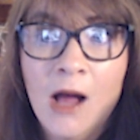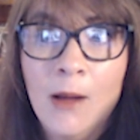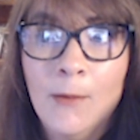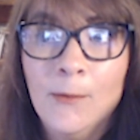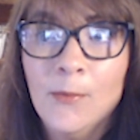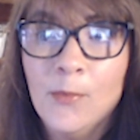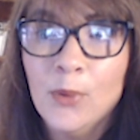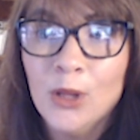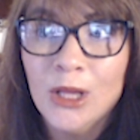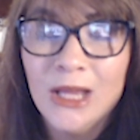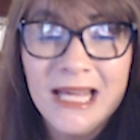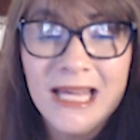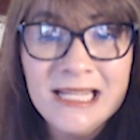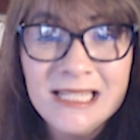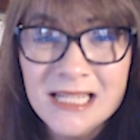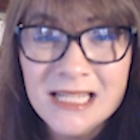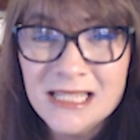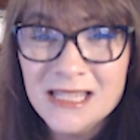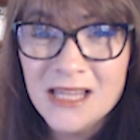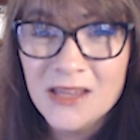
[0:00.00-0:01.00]

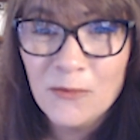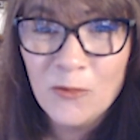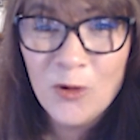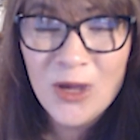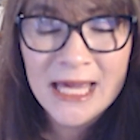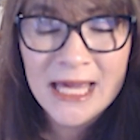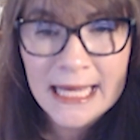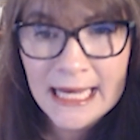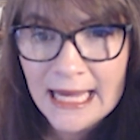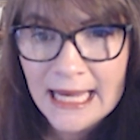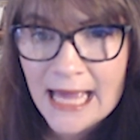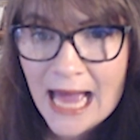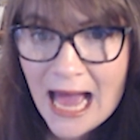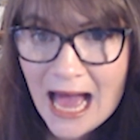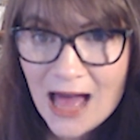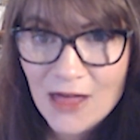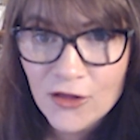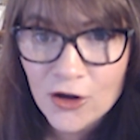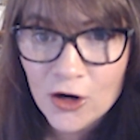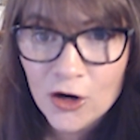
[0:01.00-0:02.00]
places that we can
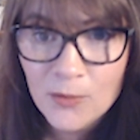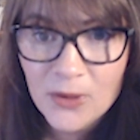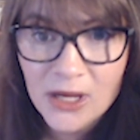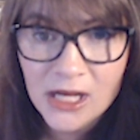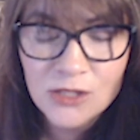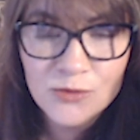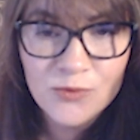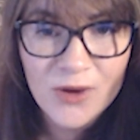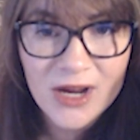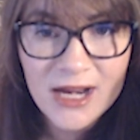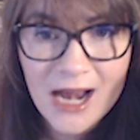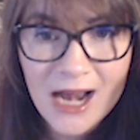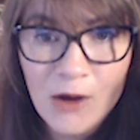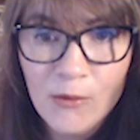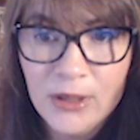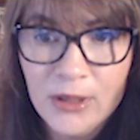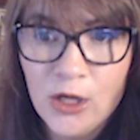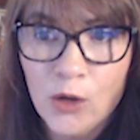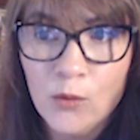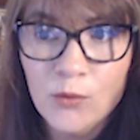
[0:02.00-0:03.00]
gather, because right now we
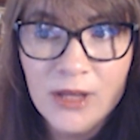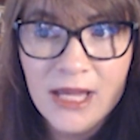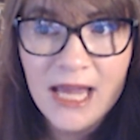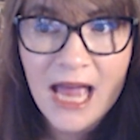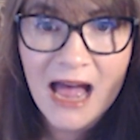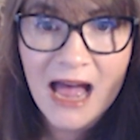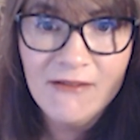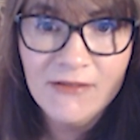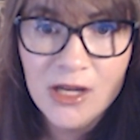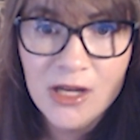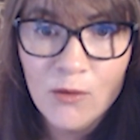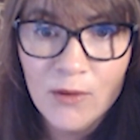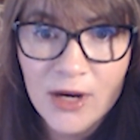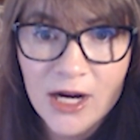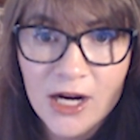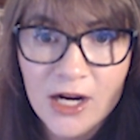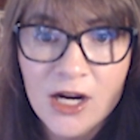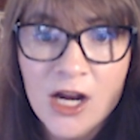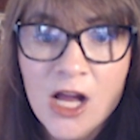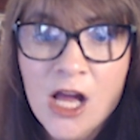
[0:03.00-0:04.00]
don't really have
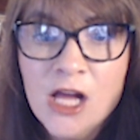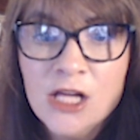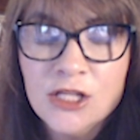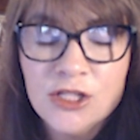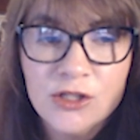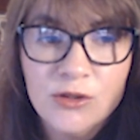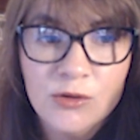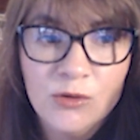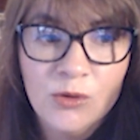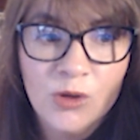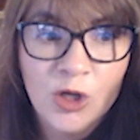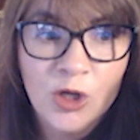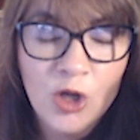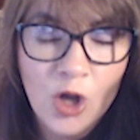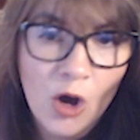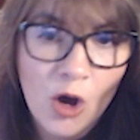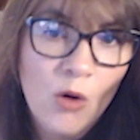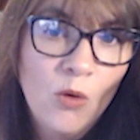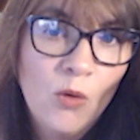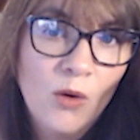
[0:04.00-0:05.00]
anywhere to
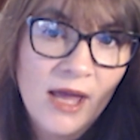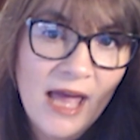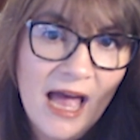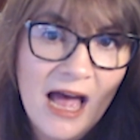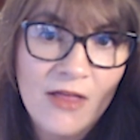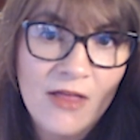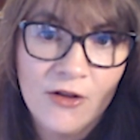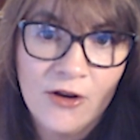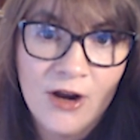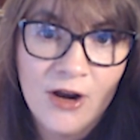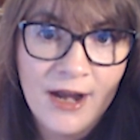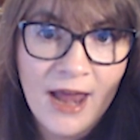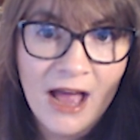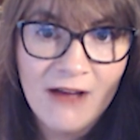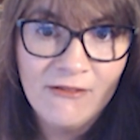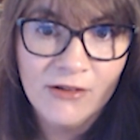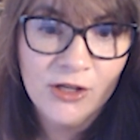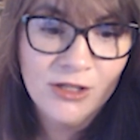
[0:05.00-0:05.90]
go gather and have a good